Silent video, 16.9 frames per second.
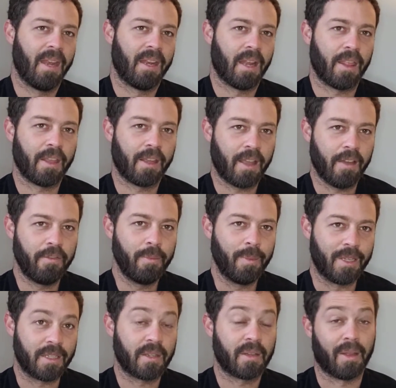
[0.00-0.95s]
Now, the
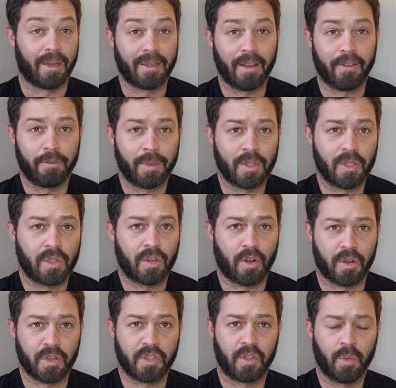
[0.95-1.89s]
government and governments
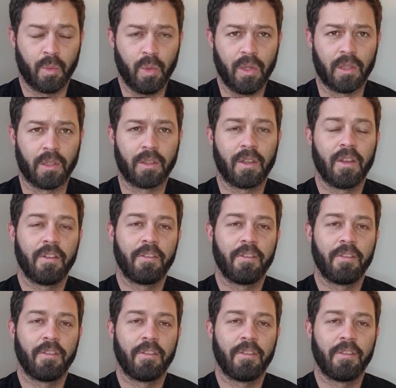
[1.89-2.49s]
across the world